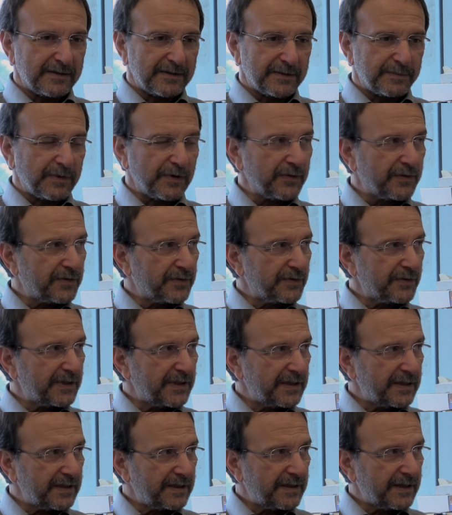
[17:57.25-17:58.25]
the
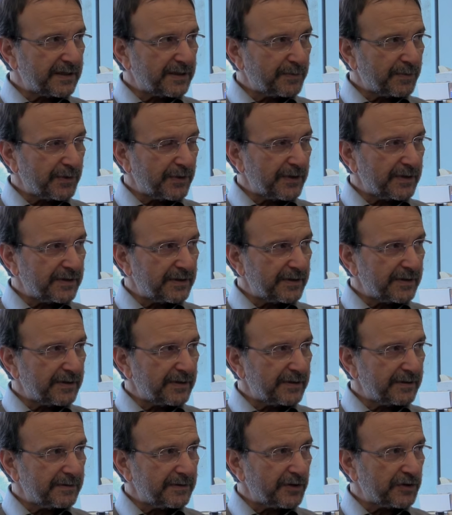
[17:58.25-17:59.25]
SpoIIIE gets put into
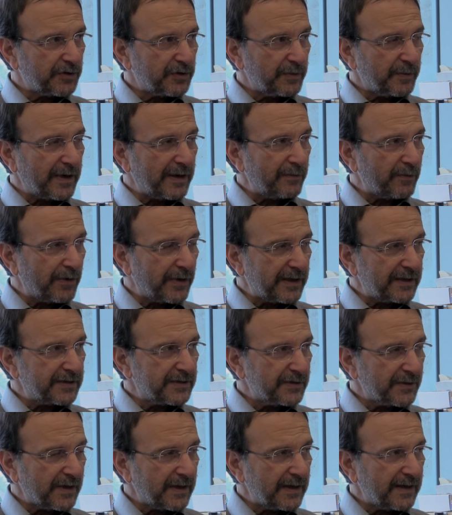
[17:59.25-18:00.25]
the two
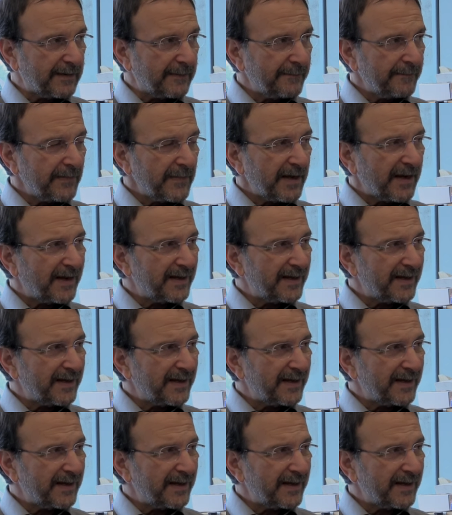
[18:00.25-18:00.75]
membranes, right? Yep.